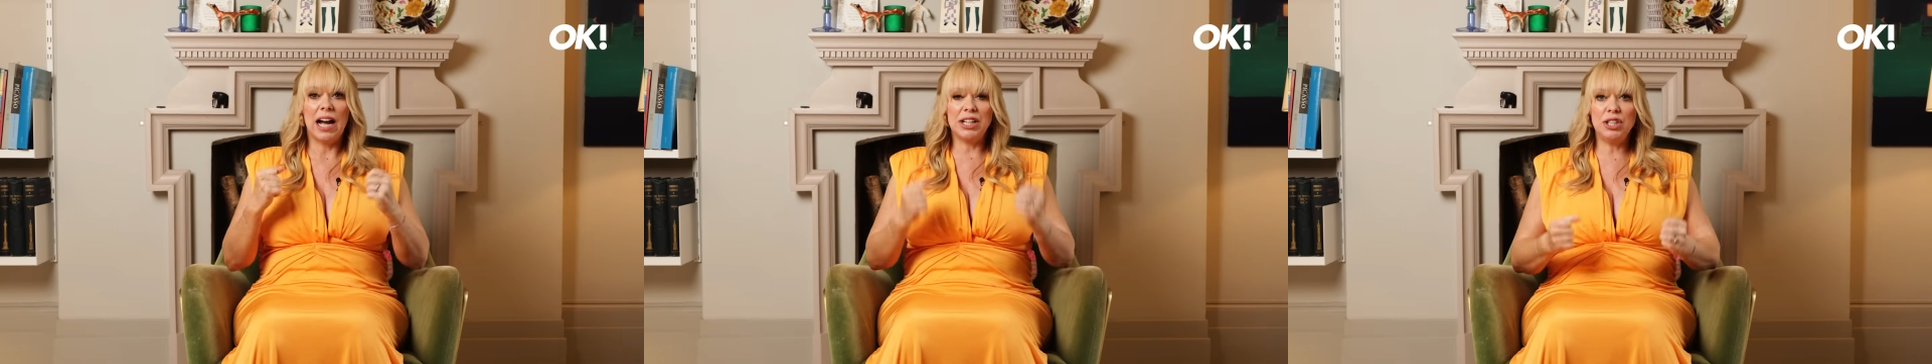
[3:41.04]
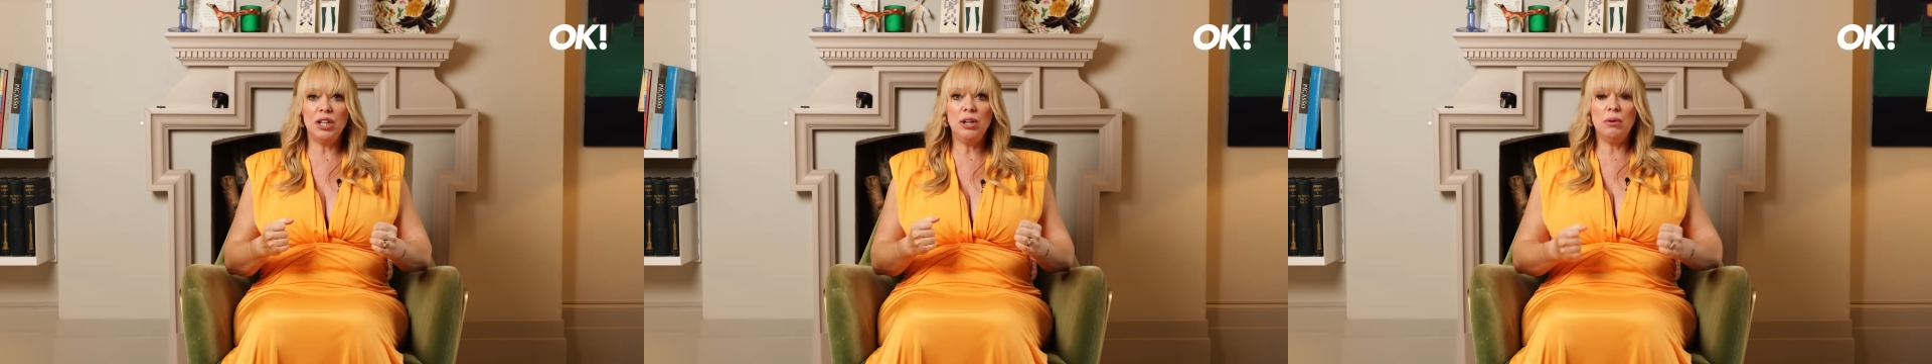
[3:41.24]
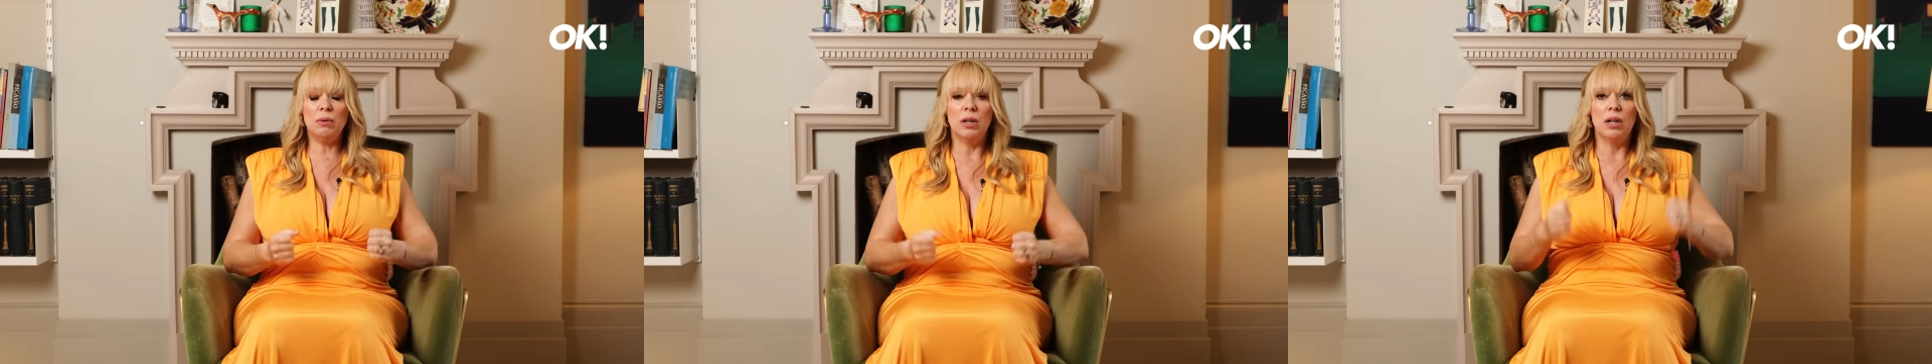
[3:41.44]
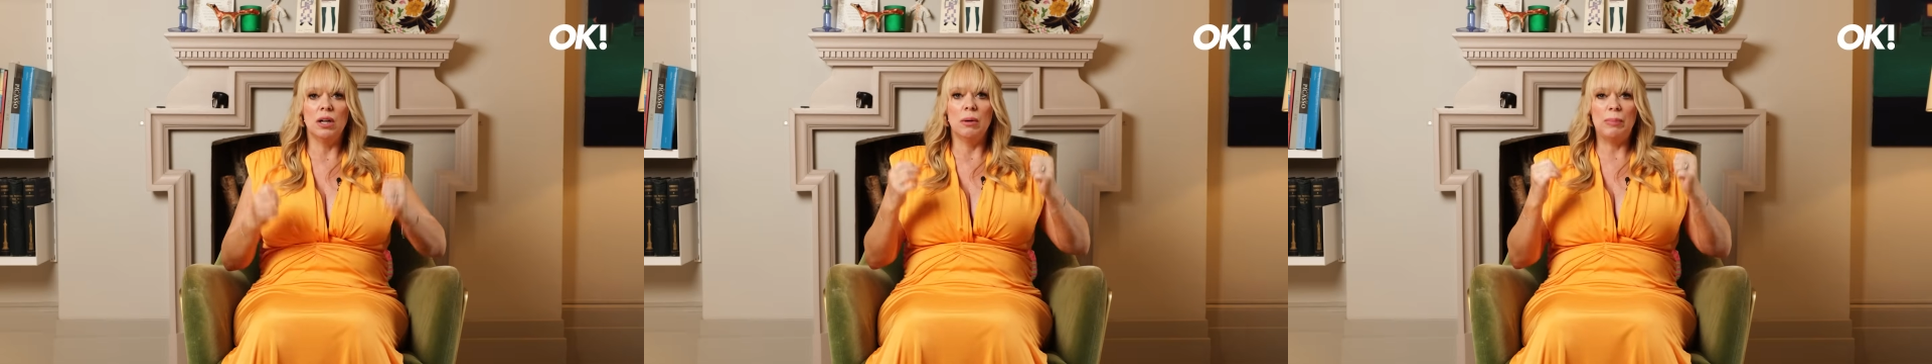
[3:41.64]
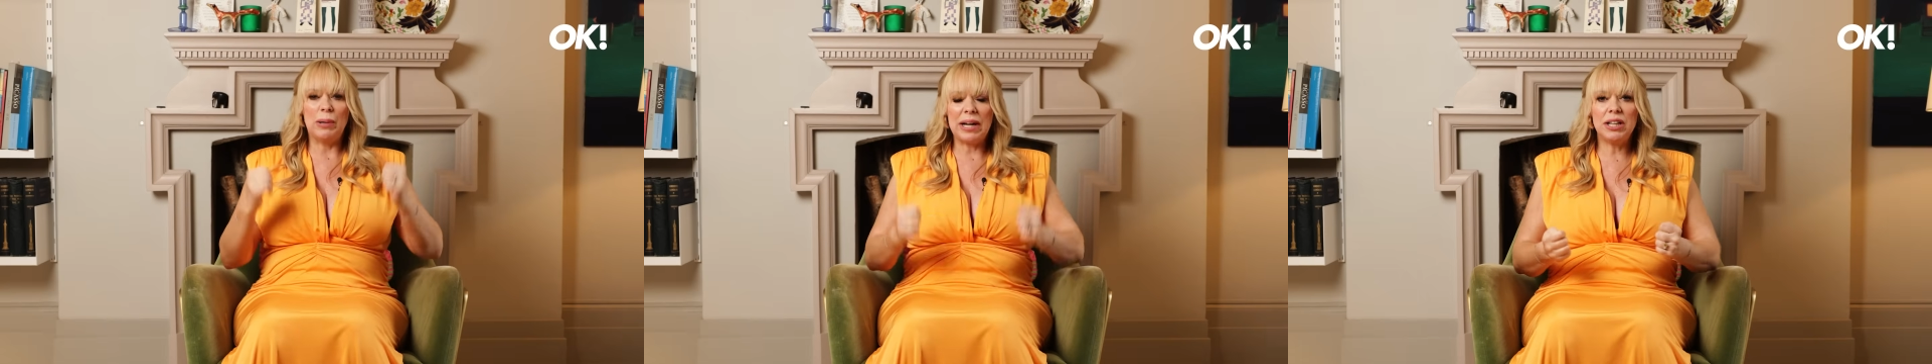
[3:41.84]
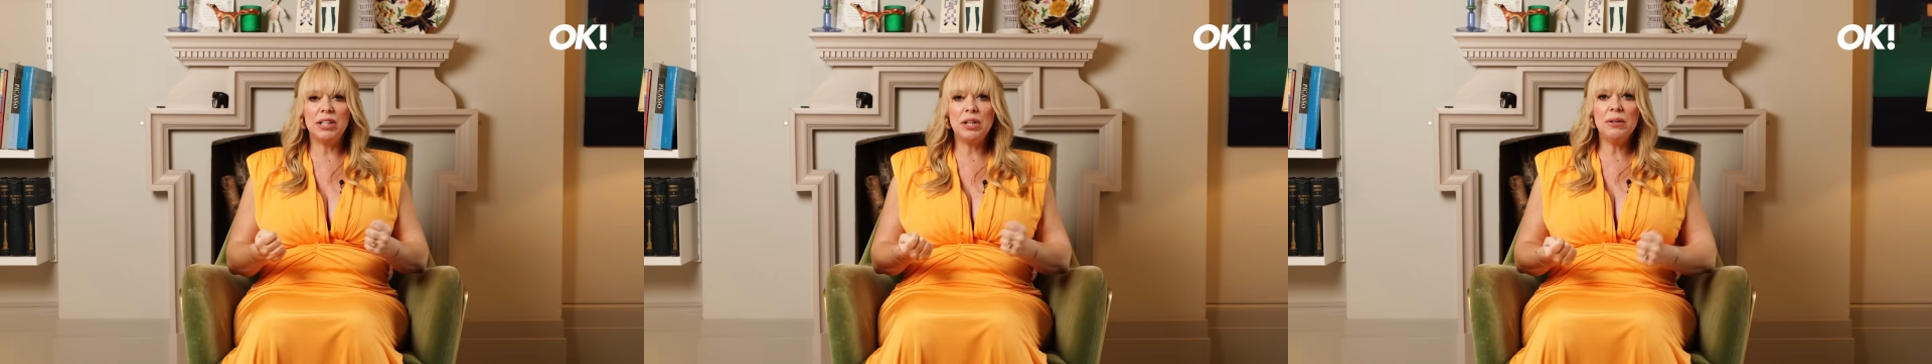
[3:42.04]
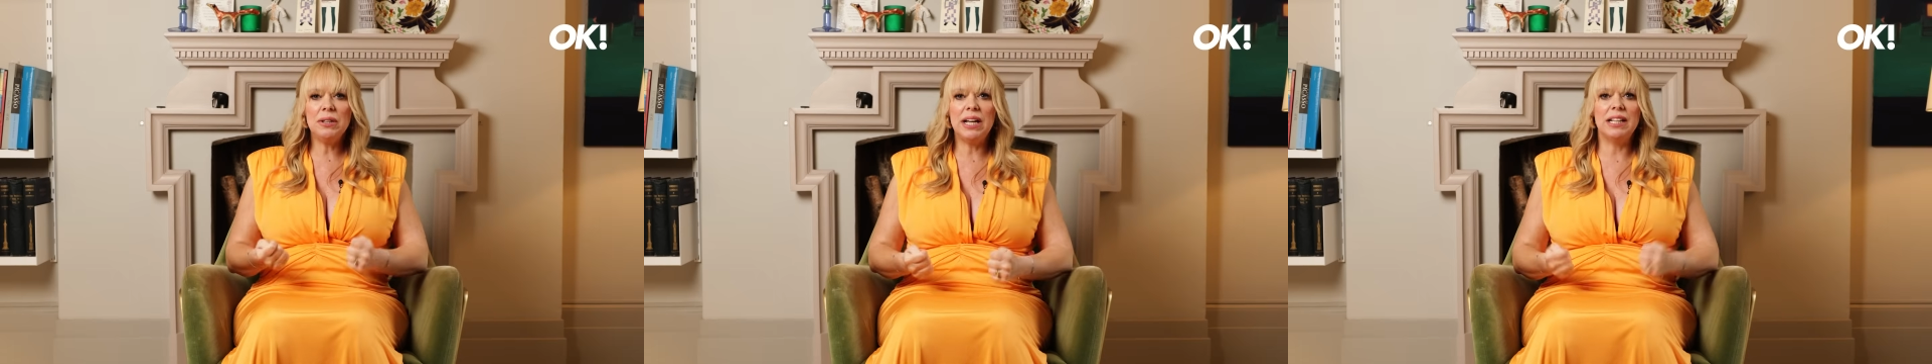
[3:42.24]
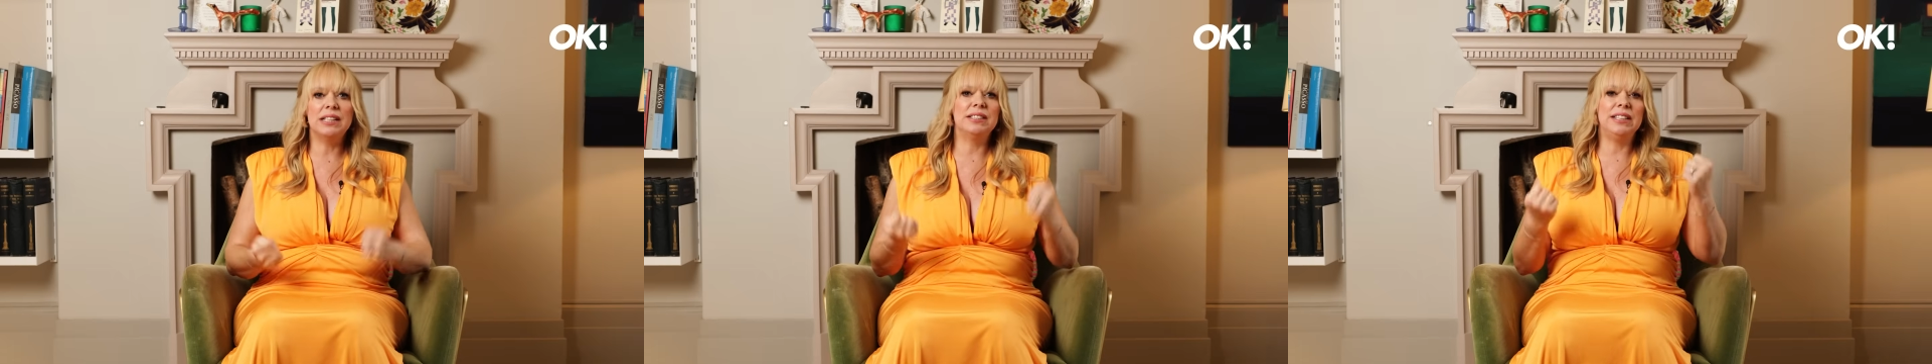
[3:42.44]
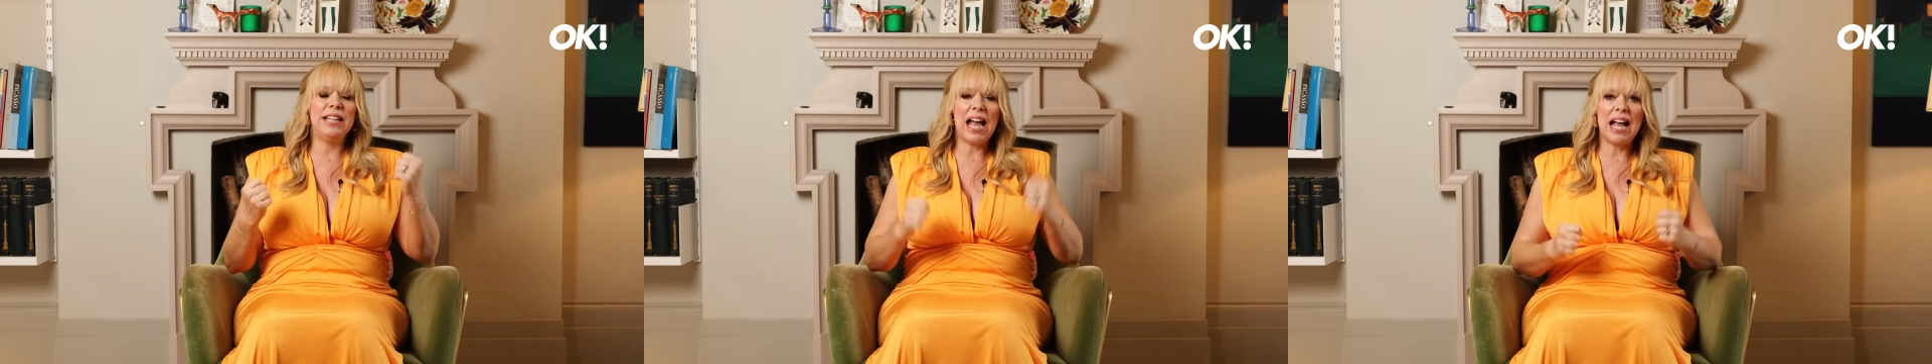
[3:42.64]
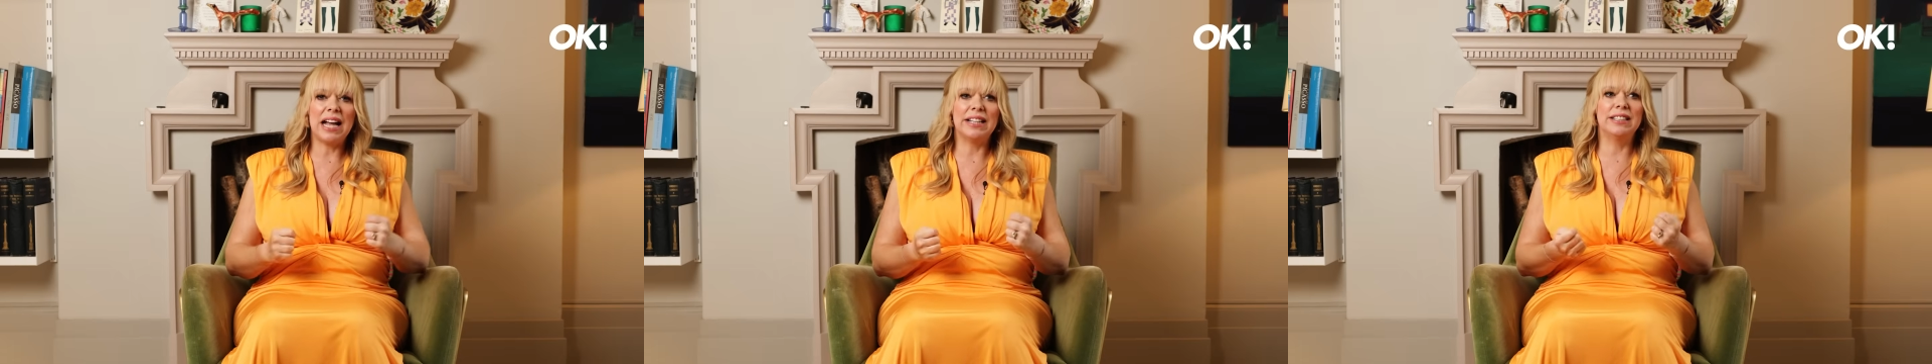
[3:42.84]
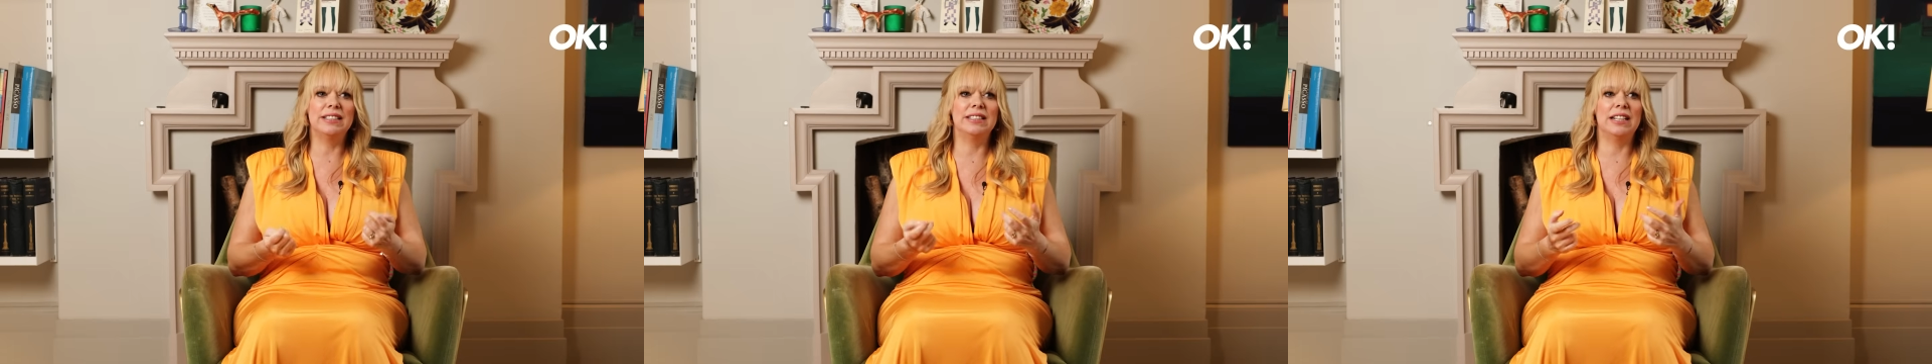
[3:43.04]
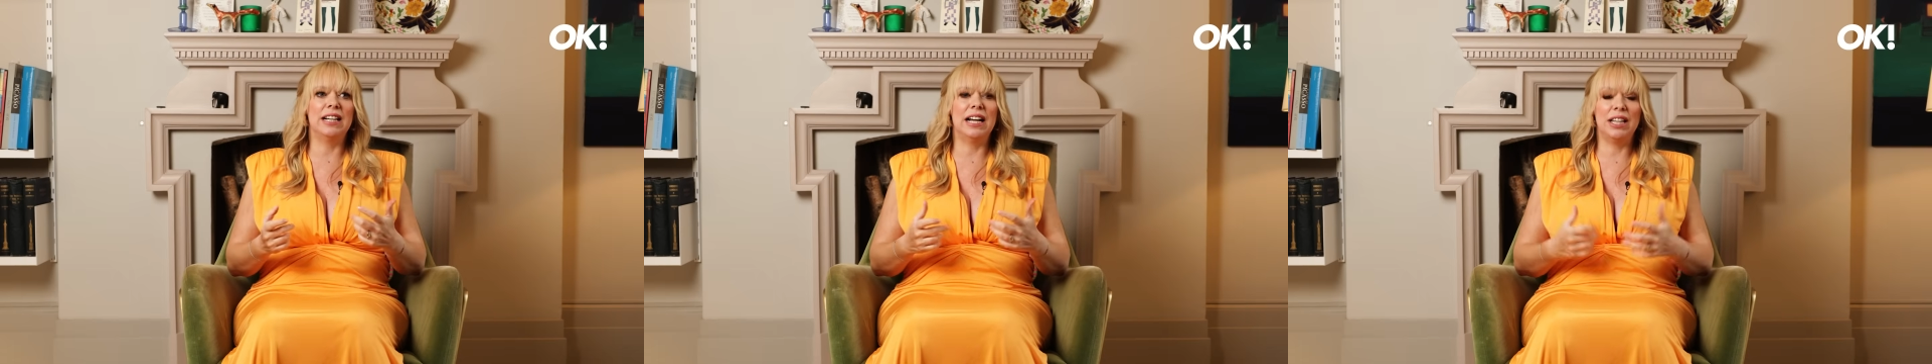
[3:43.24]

I do, but I can do this, yes.